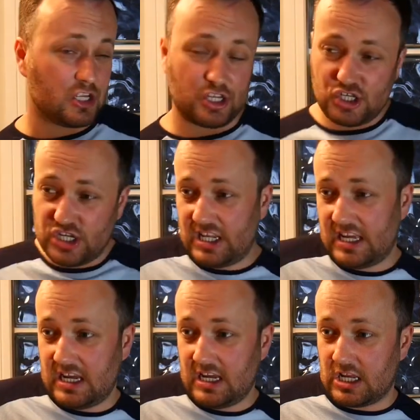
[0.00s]
you're
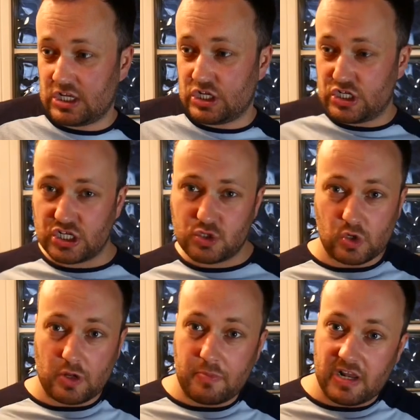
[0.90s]
chilling, and you just
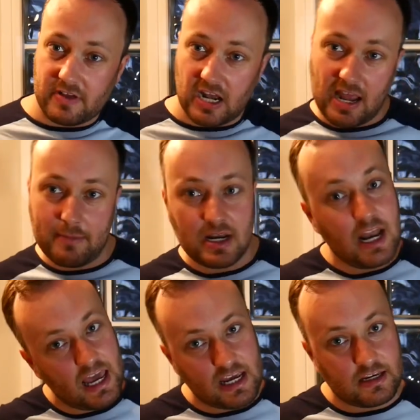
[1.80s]
want a bit of a
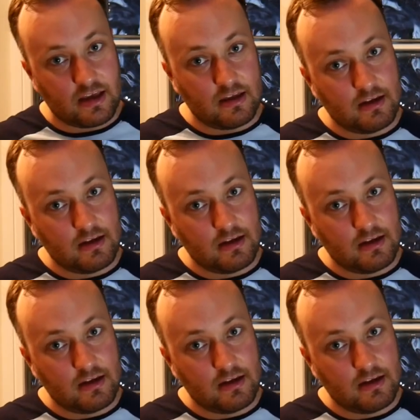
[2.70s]
lemonade.